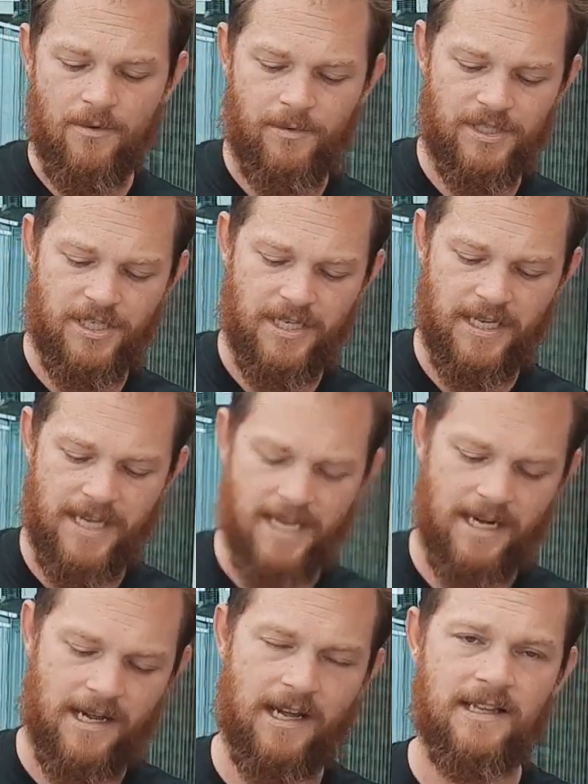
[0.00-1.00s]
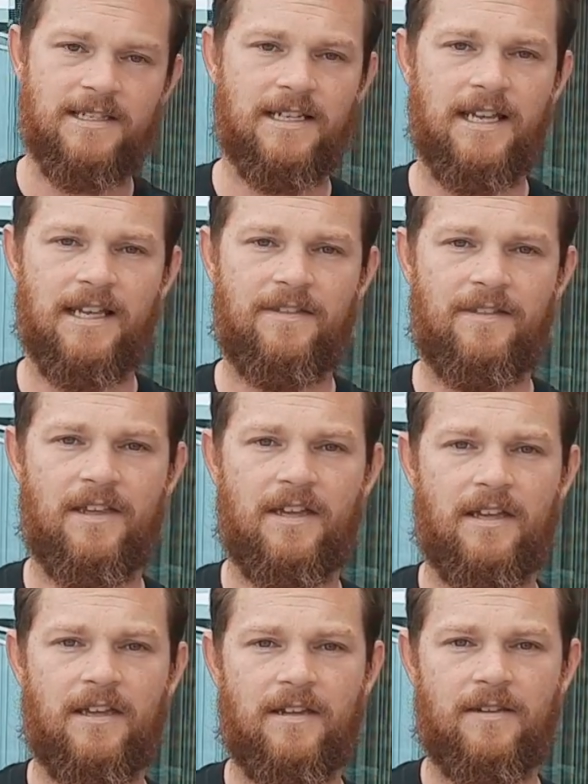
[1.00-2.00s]
which you can get underneath
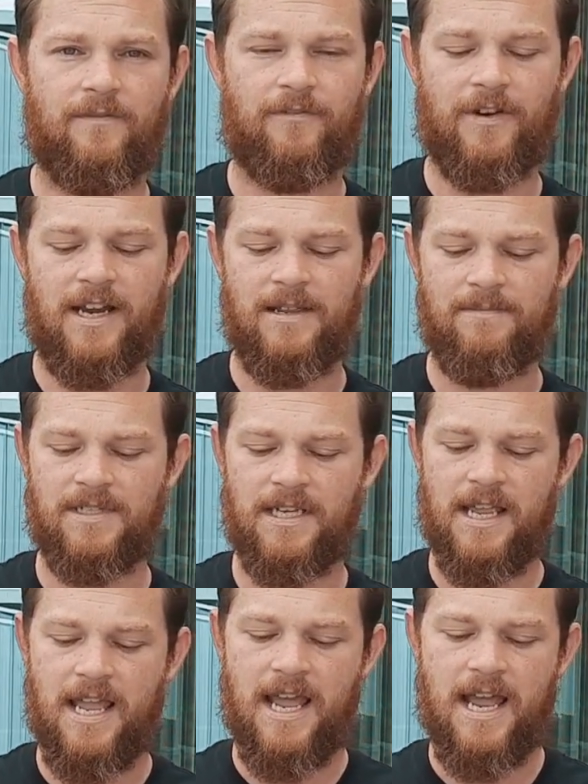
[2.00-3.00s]
the frames